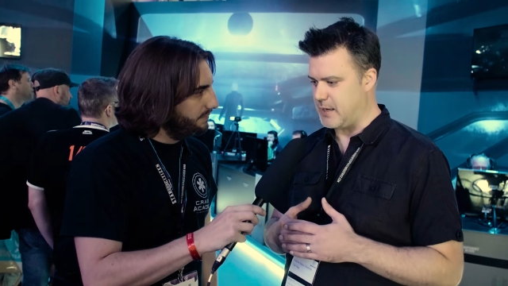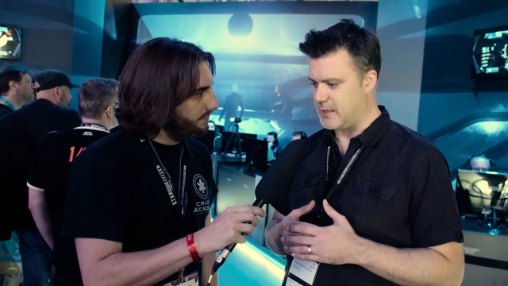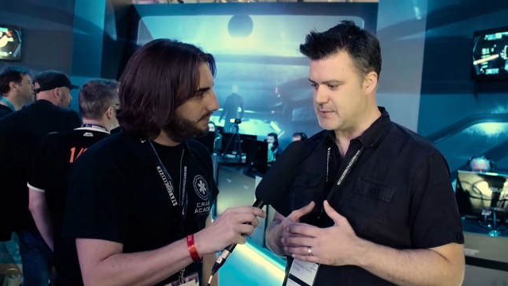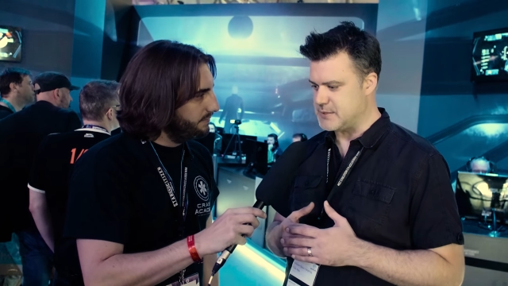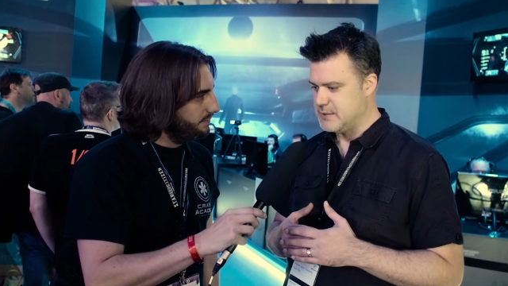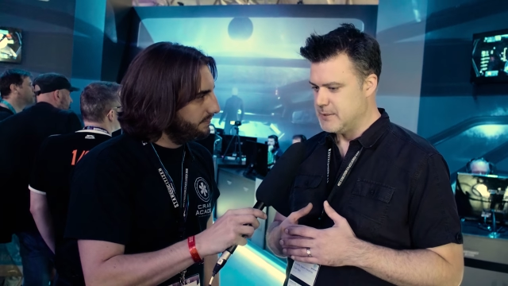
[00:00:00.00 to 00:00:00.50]

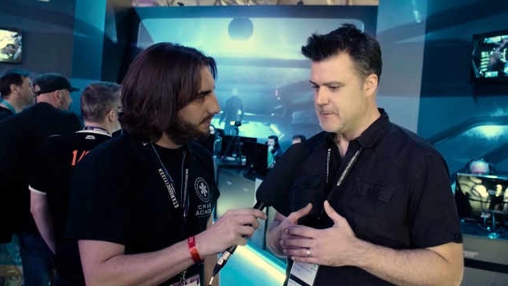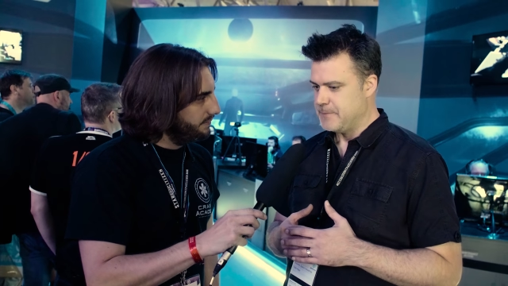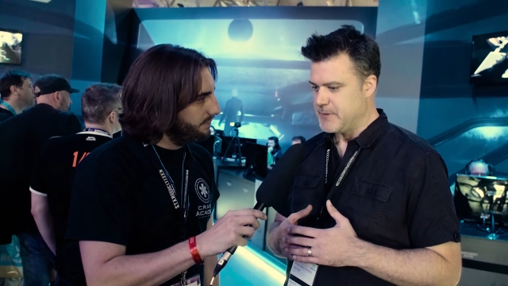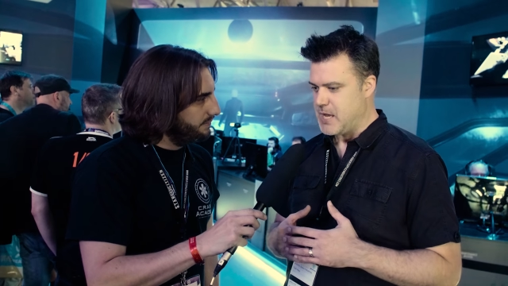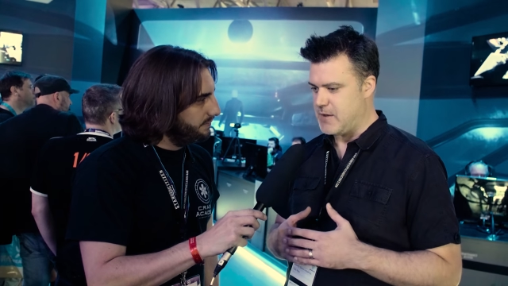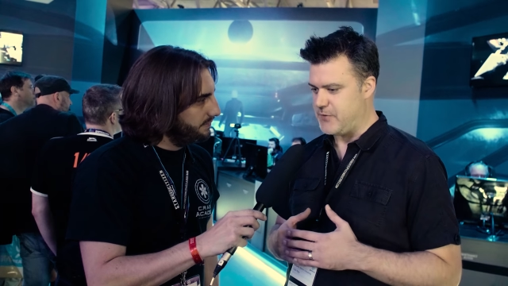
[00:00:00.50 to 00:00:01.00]
Speaker 1: that
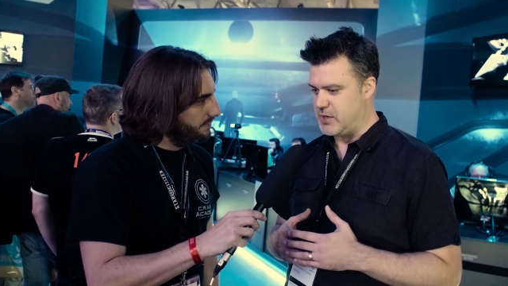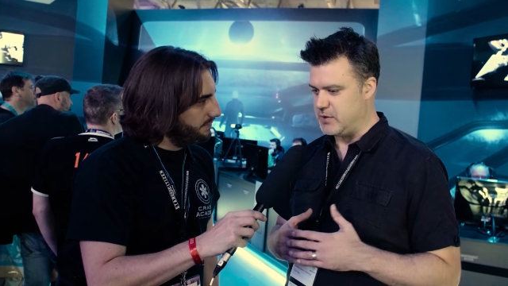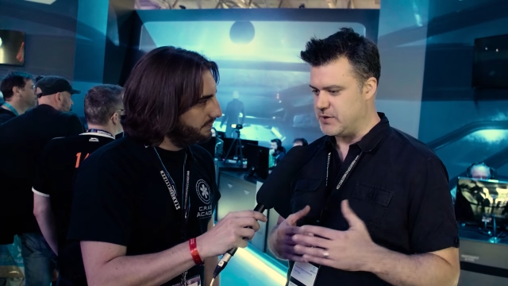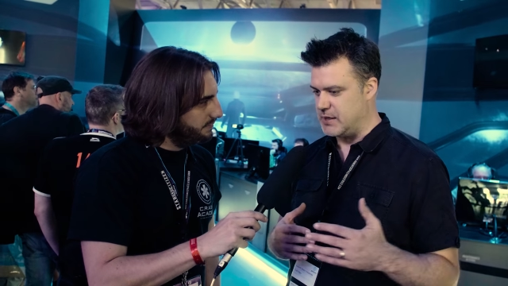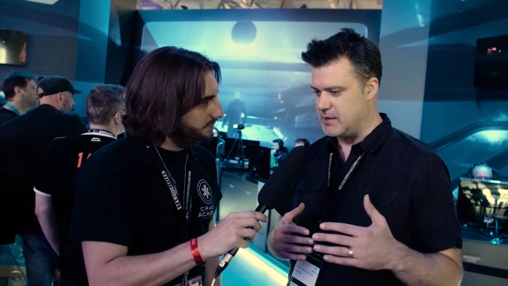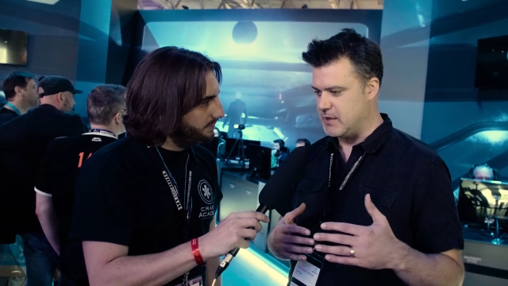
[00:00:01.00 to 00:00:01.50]
if
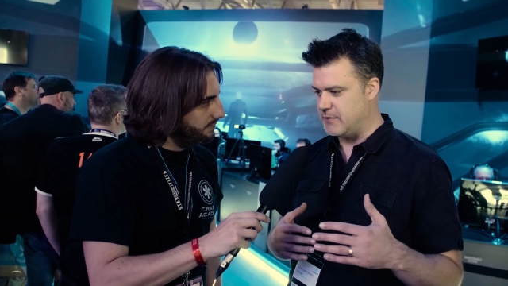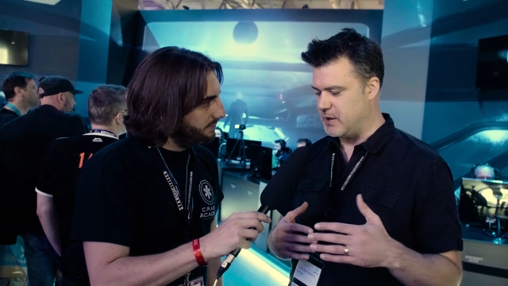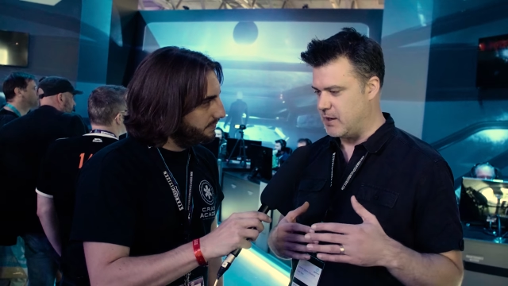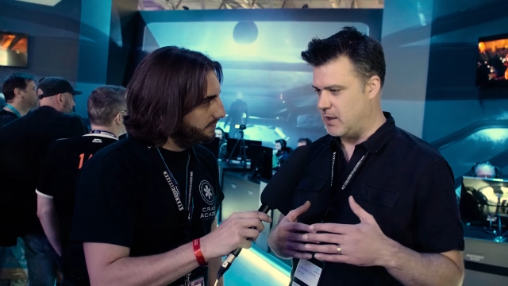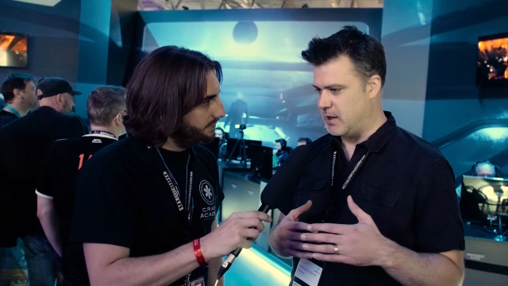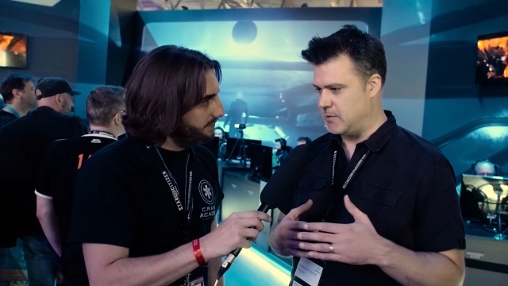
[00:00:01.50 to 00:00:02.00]
you think of
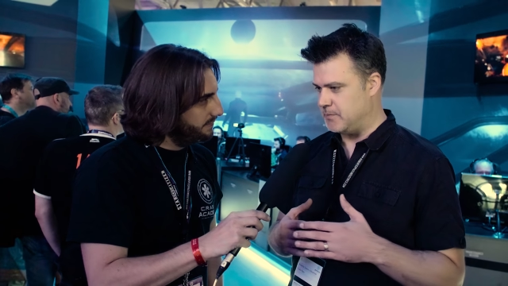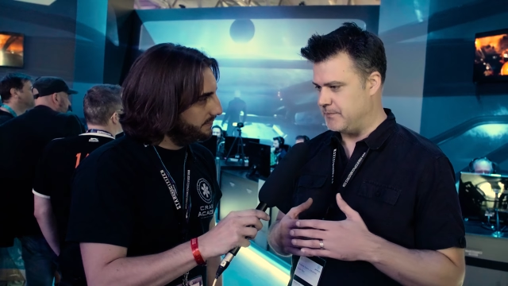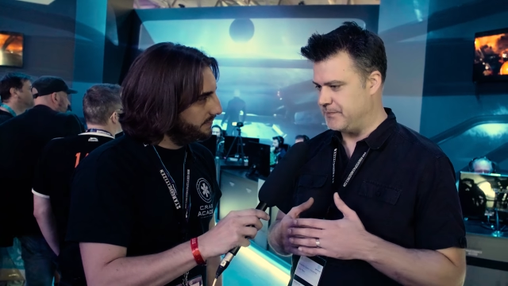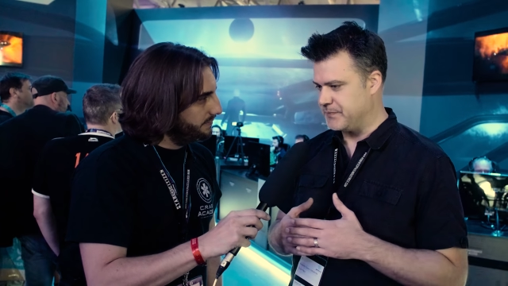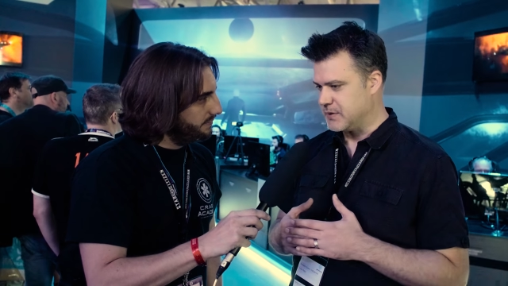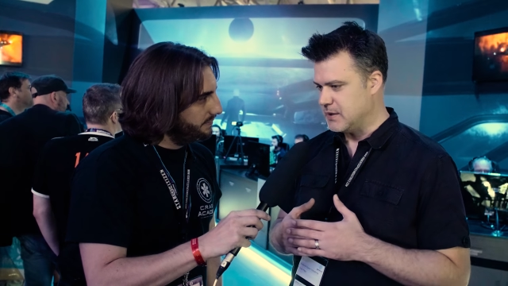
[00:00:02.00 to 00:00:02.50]

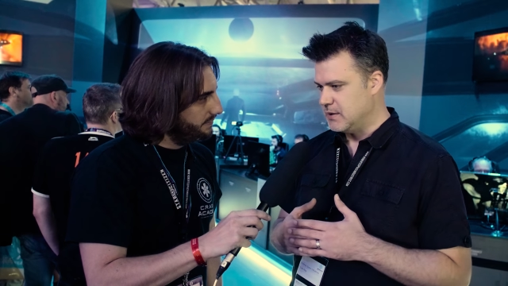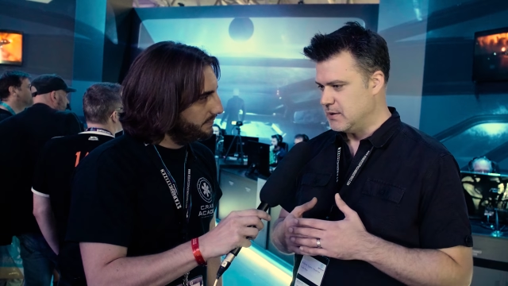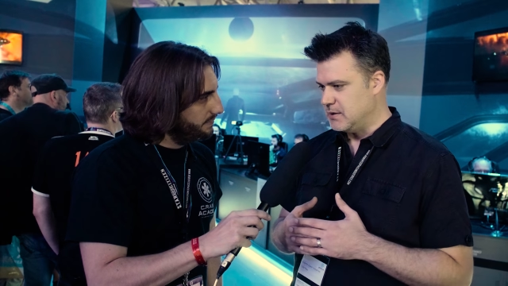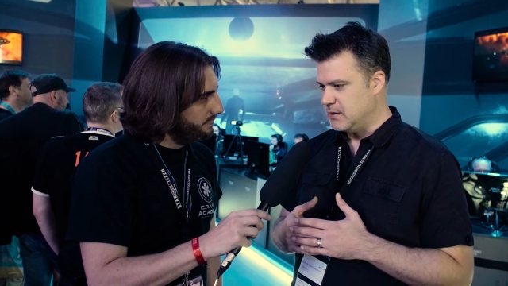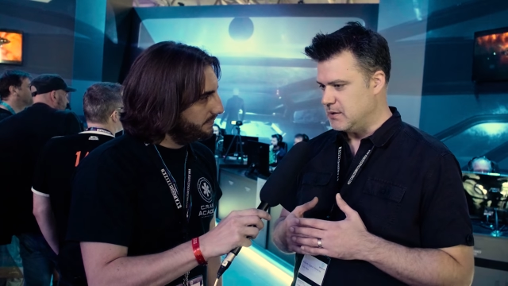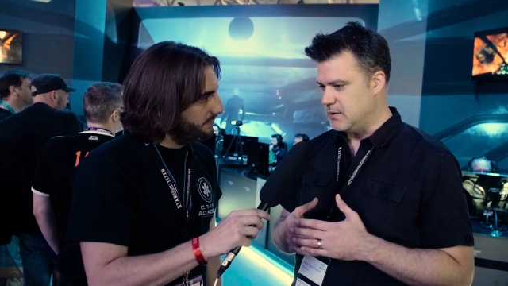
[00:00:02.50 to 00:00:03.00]
um,
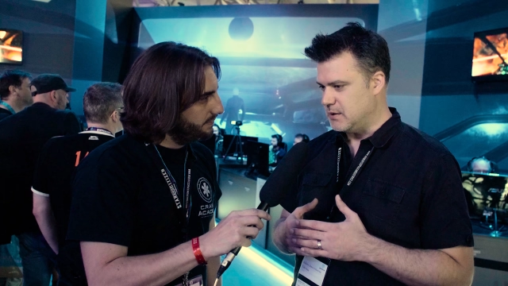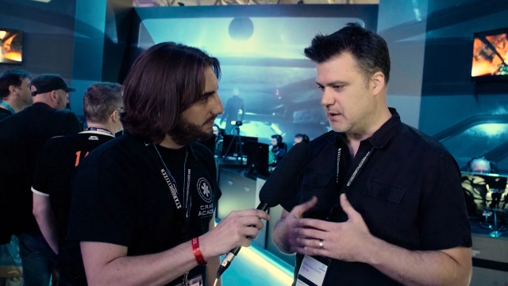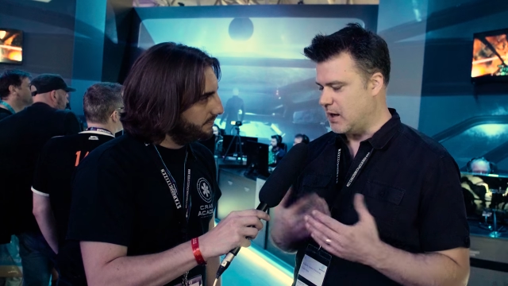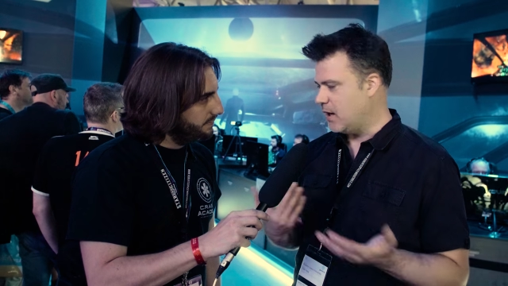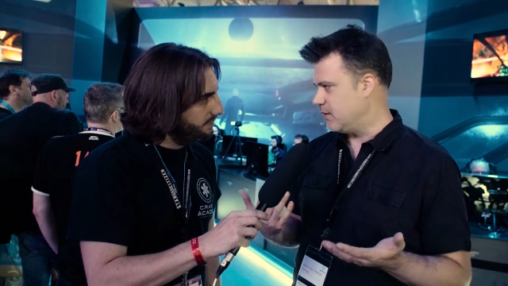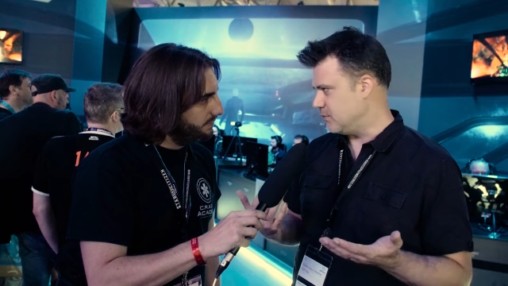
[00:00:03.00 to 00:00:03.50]

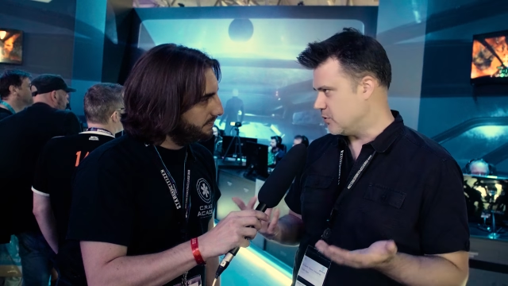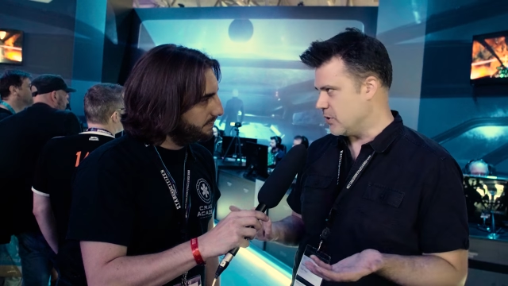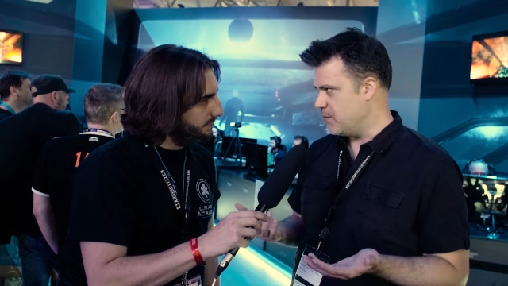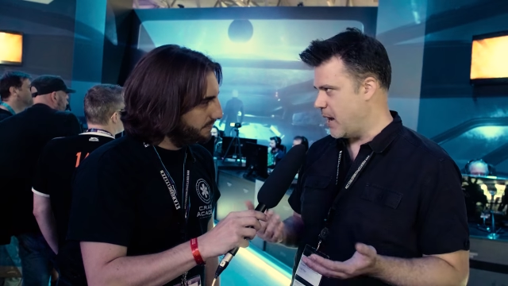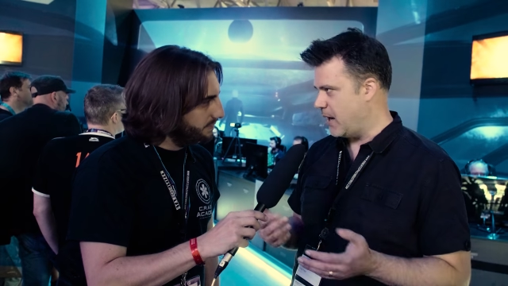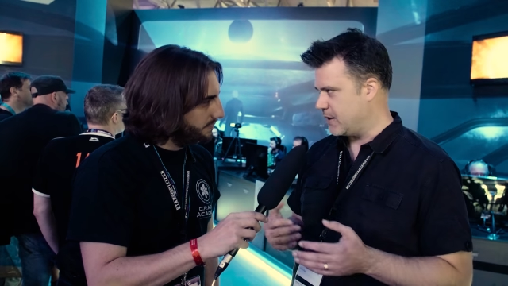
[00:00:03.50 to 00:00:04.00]
uh,
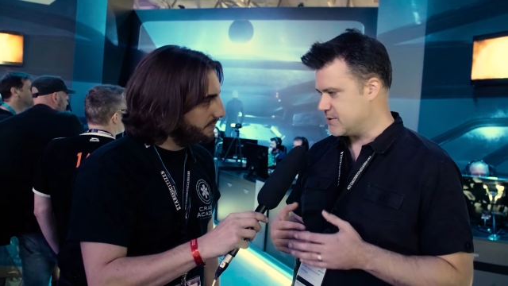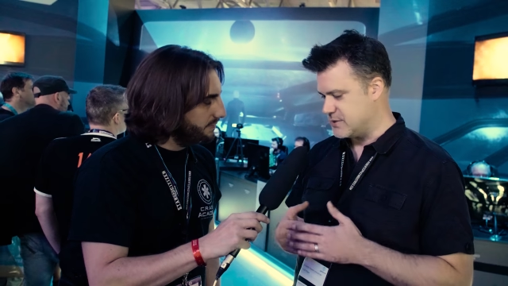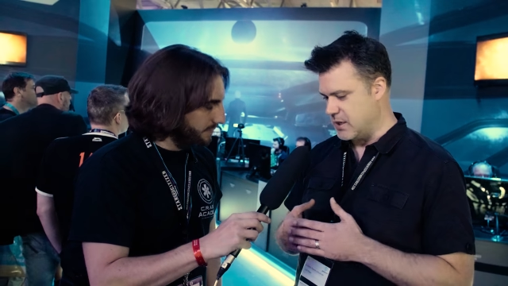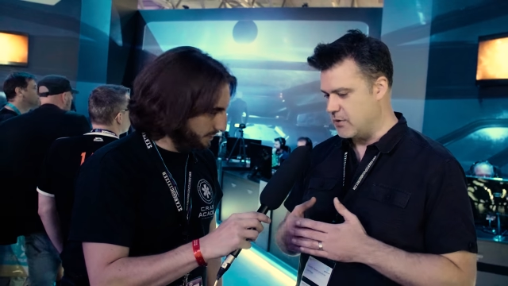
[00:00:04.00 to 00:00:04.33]
Grim Hex,